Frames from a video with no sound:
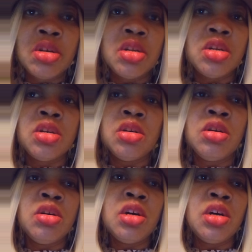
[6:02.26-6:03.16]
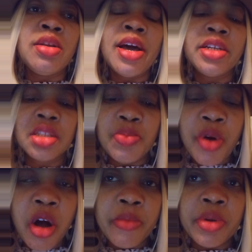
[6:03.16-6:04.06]
or a nice
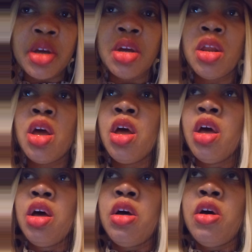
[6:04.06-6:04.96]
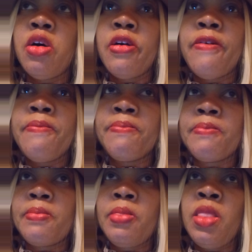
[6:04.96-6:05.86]
apartment, you know,
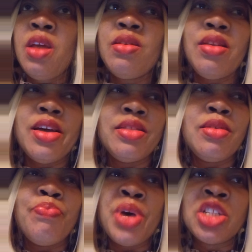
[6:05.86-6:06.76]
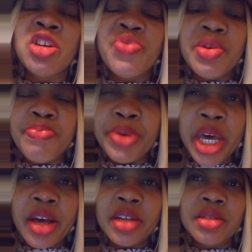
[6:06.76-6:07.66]
like the best of the
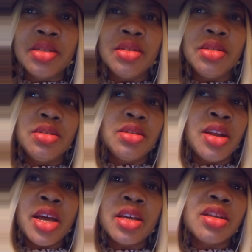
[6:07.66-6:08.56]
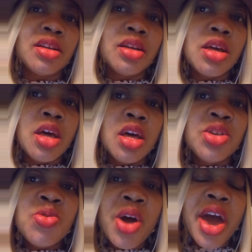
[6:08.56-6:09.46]
best. Like,
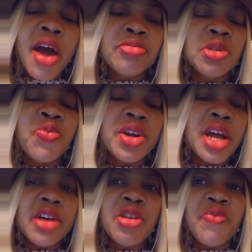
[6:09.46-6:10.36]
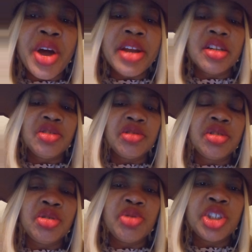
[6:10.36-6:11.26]
you have to find out your financial
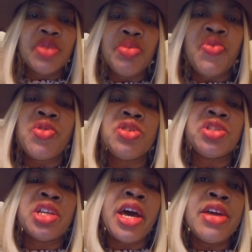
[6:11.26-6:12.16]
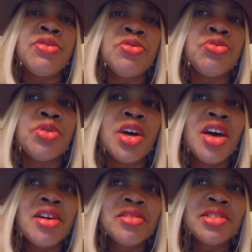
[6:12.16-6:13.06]
situation before you say I do,
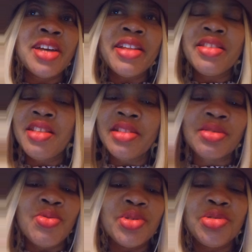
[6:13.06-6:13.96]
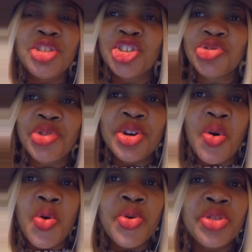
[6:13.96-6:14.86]
because that's going to destroy
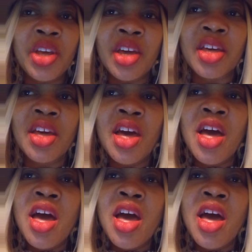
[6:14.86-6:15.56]
the whole thing.